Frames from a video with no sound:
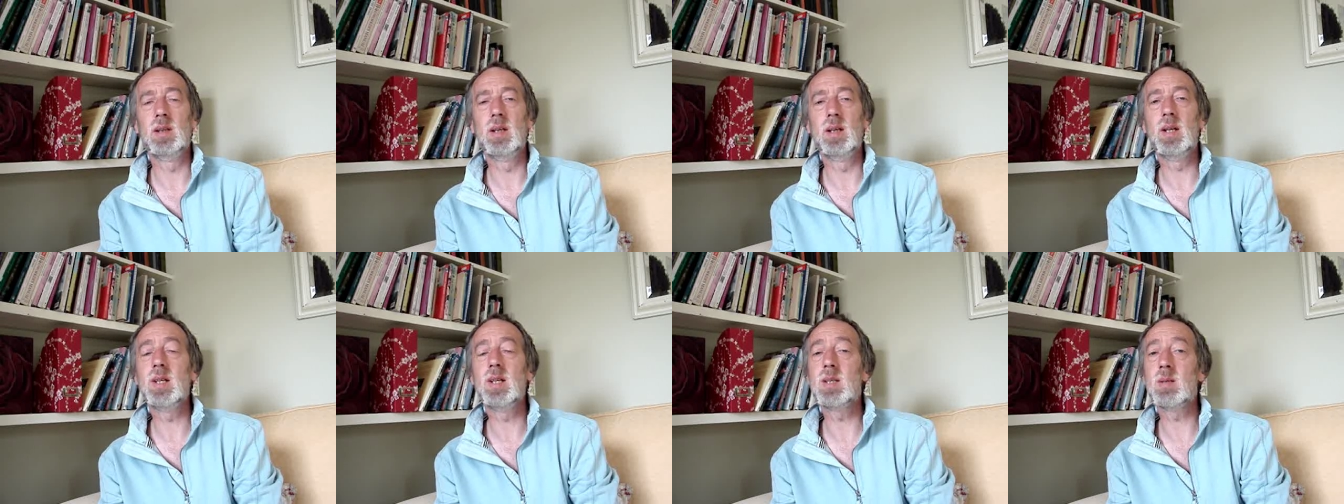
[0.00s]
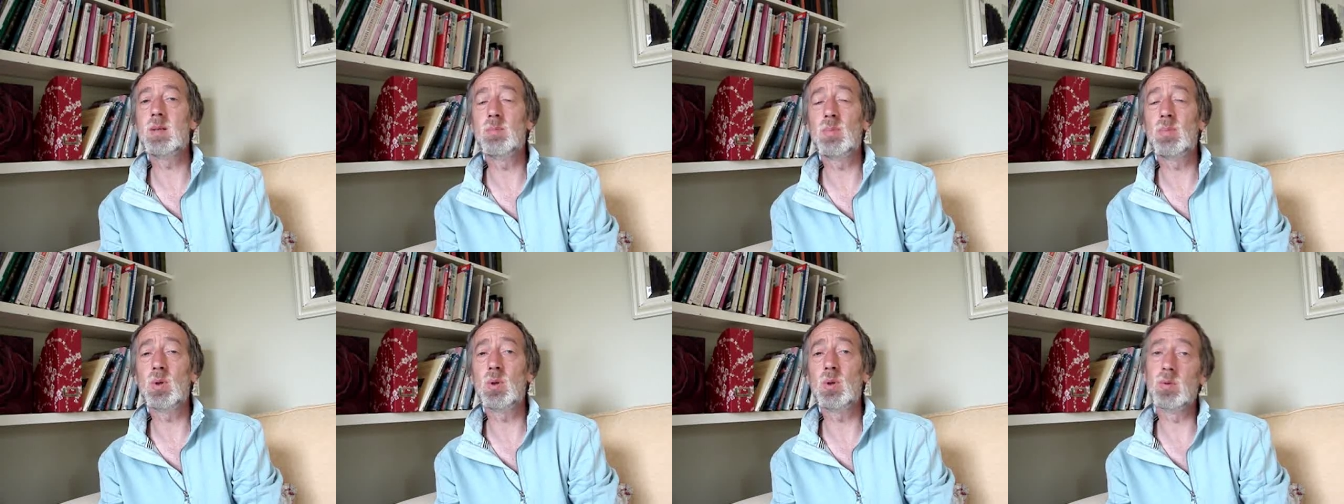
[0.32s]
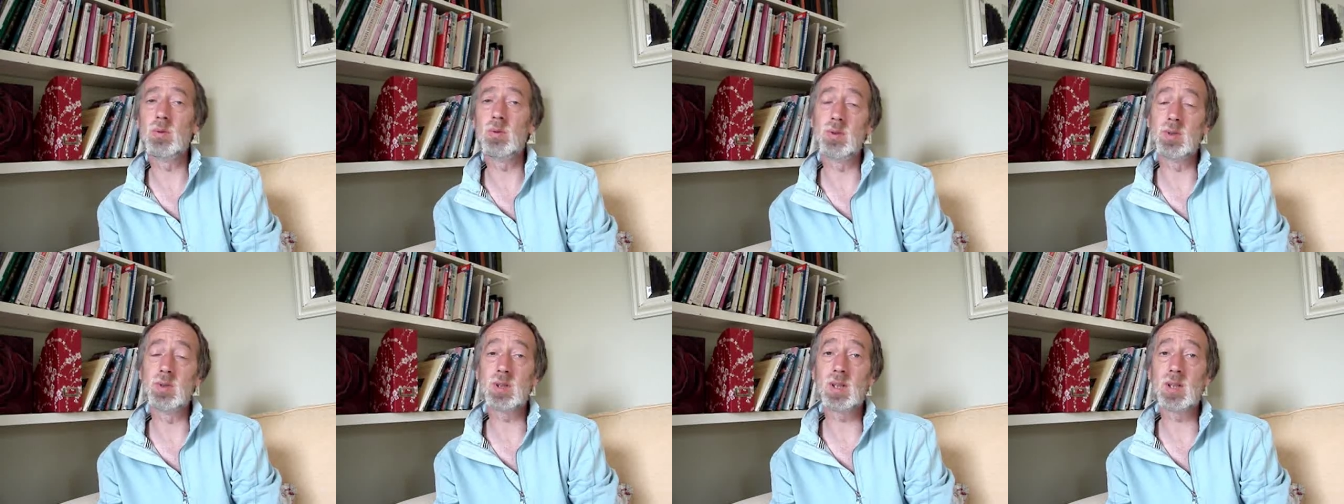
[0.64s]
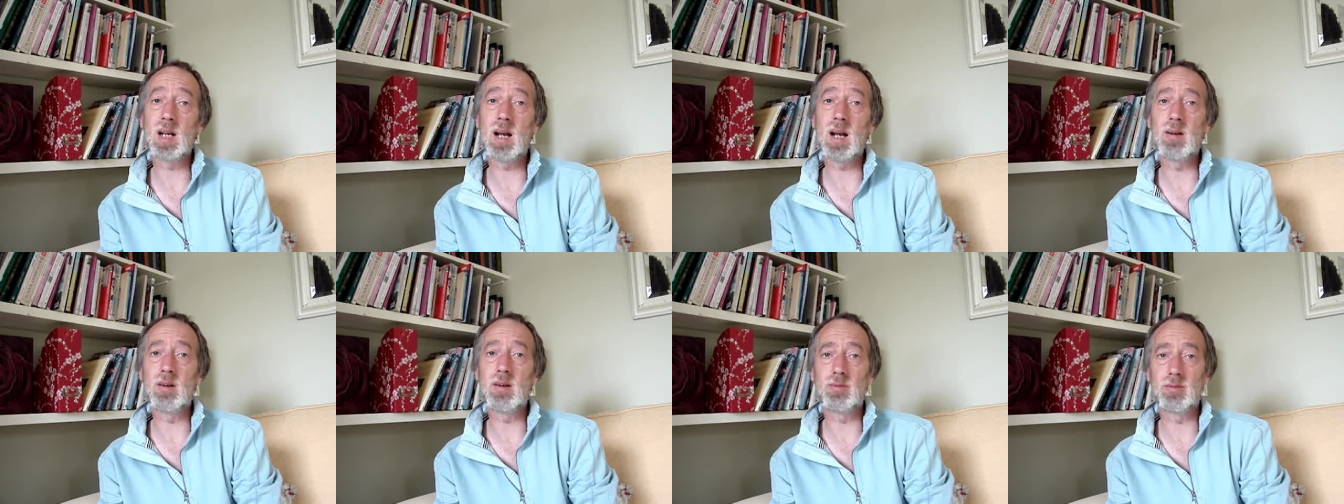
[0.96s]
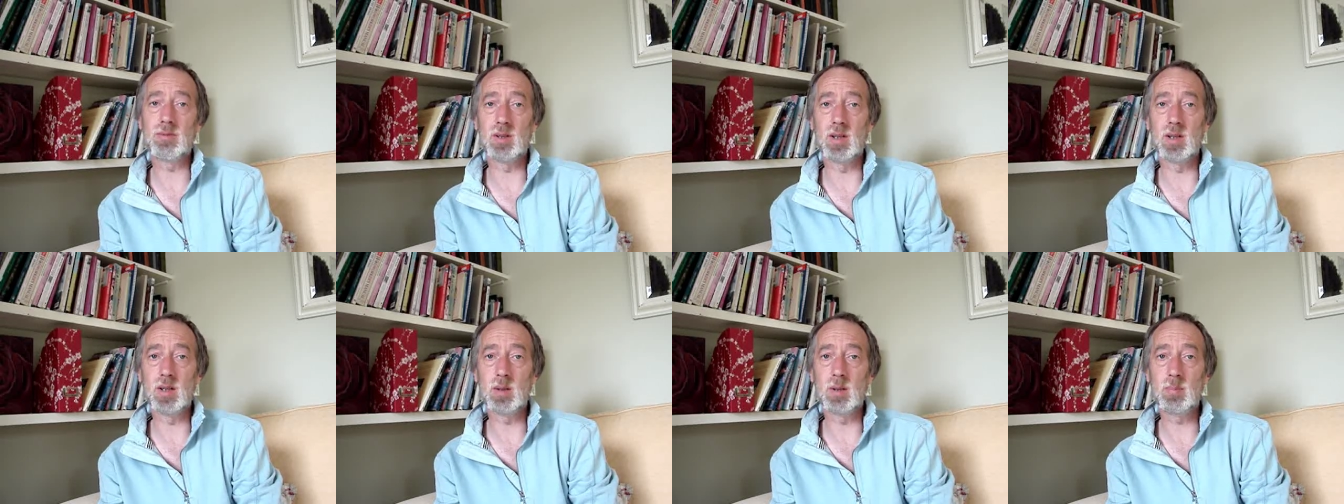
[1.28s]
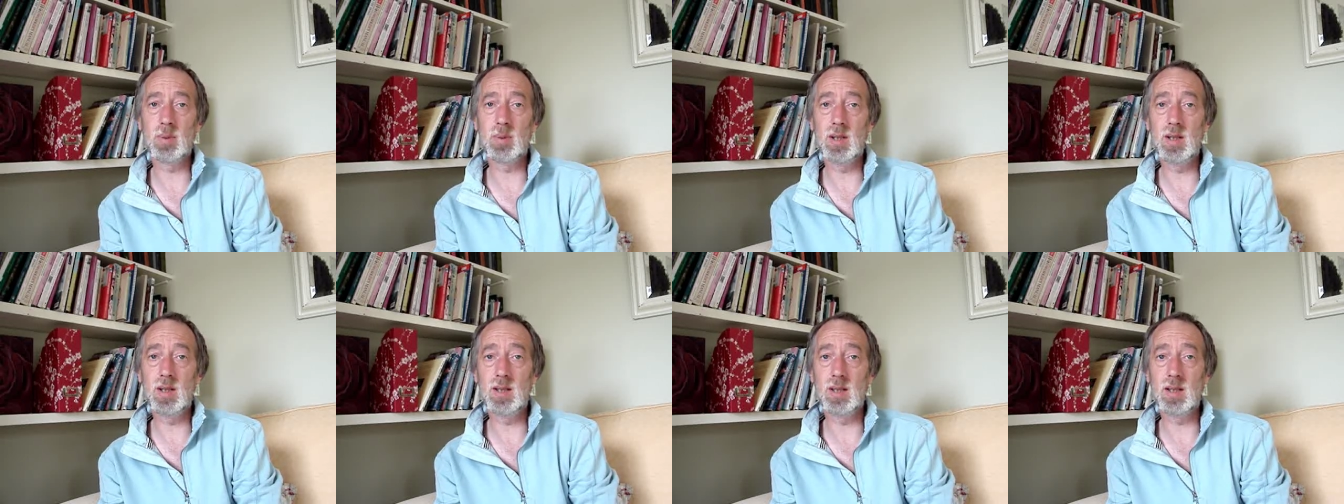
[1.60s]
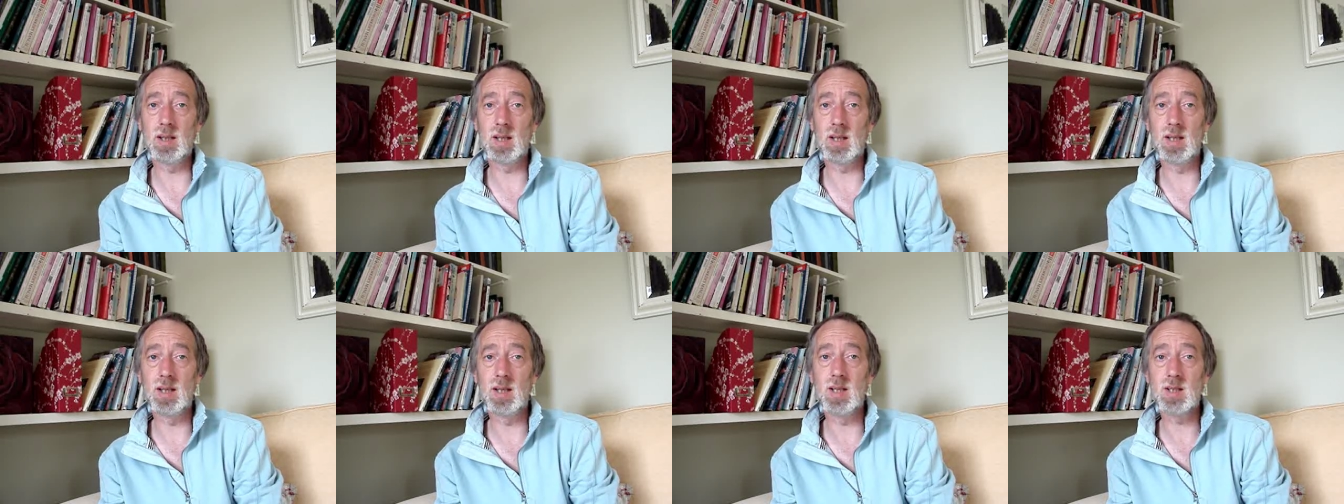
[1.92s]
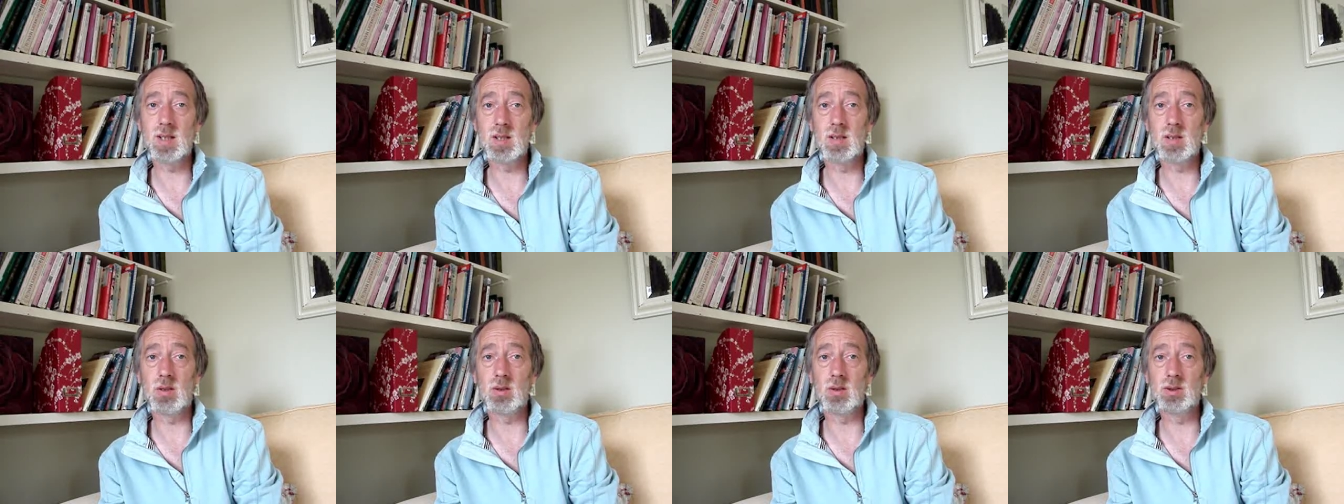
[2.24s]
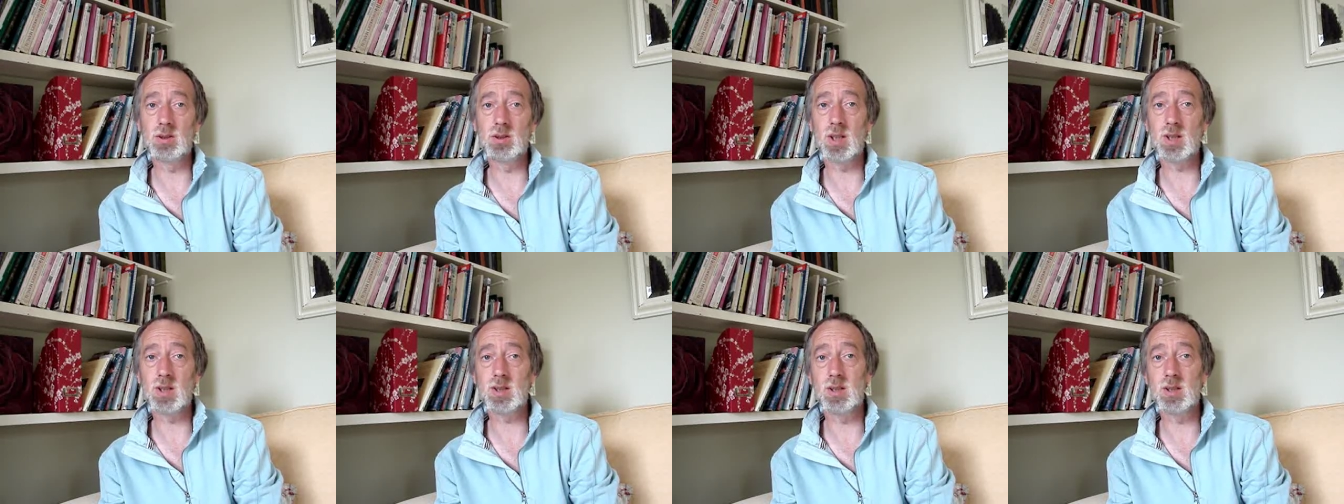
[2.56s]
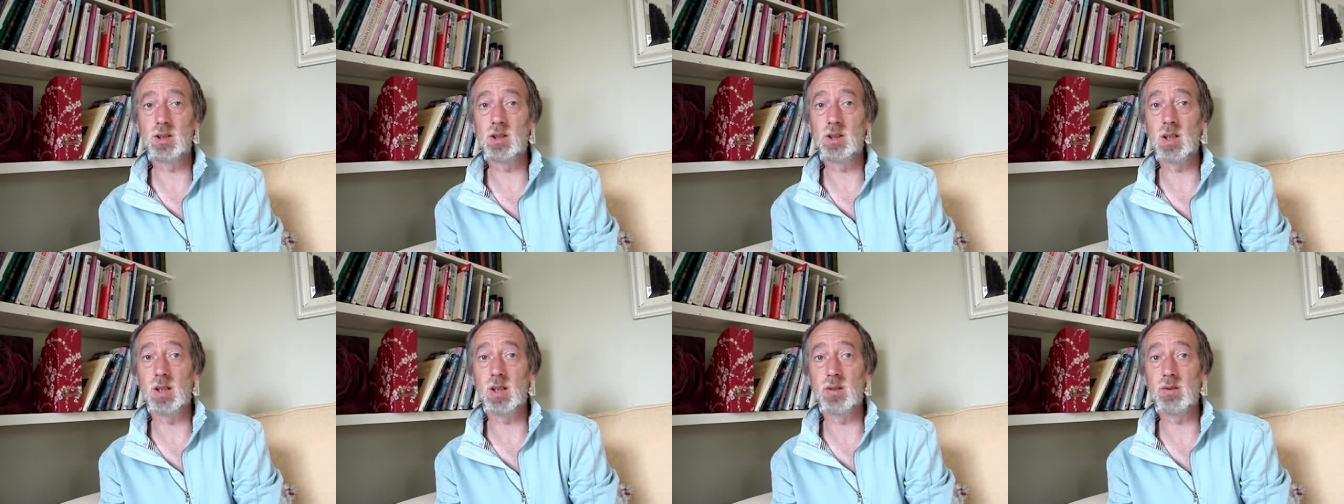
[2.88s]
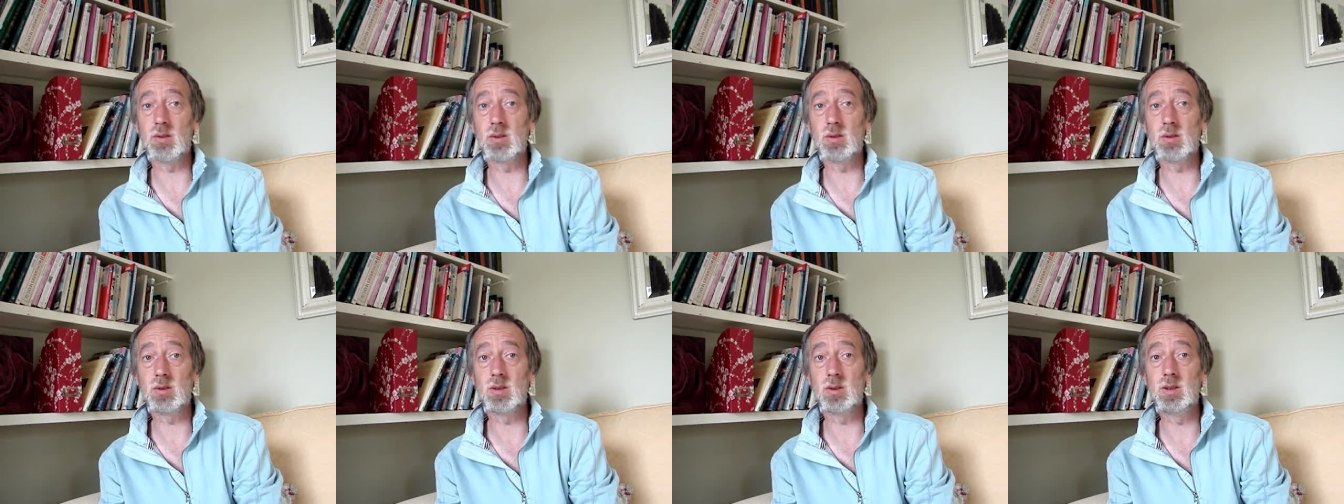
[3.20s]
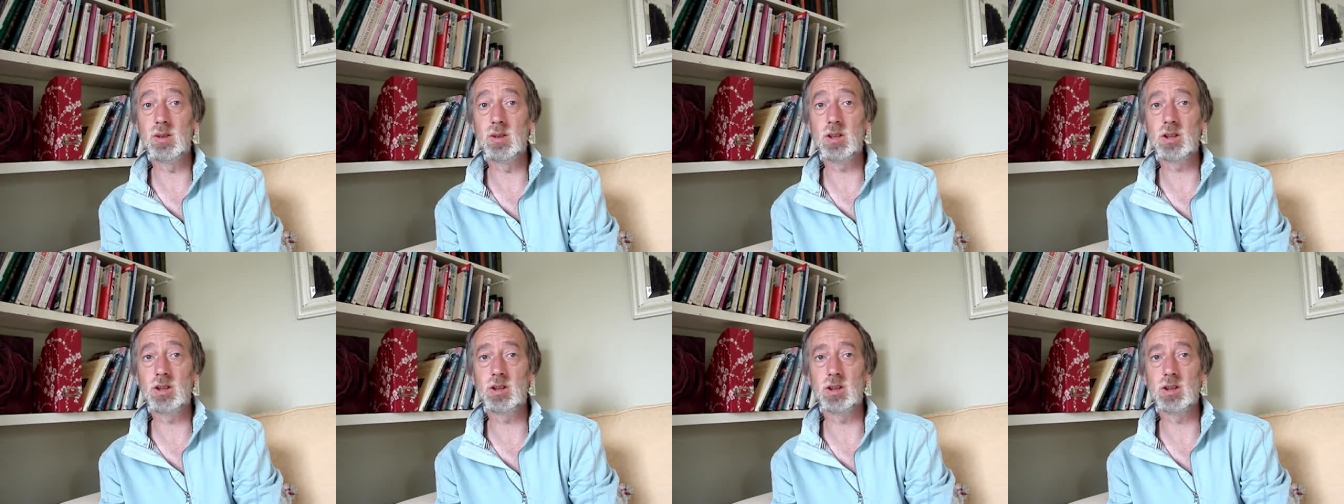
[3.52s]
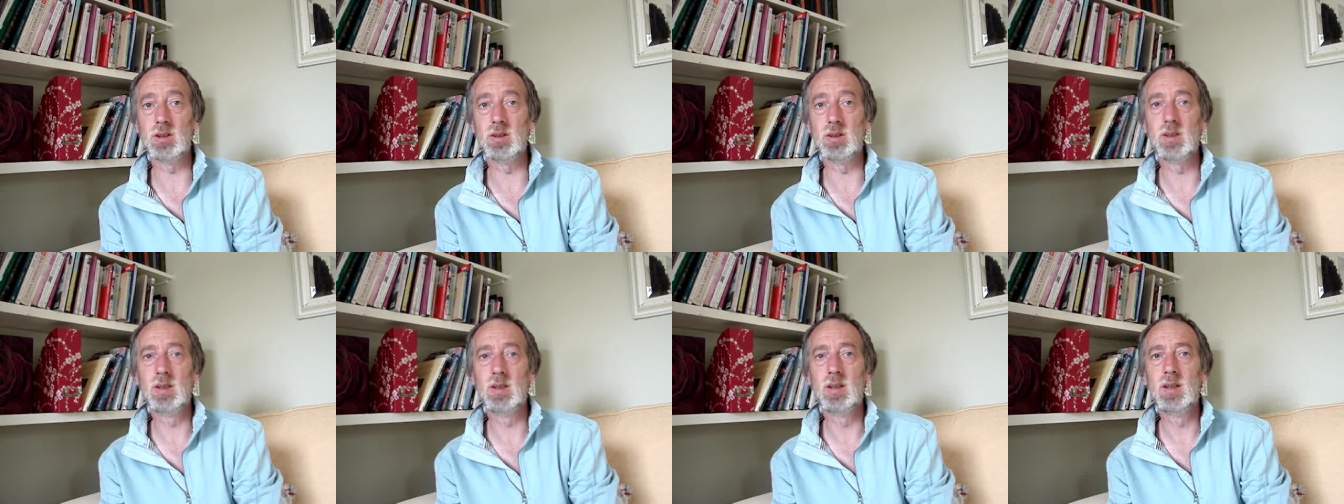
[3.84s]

It is important to clarify that PDA is not just a childhood condition,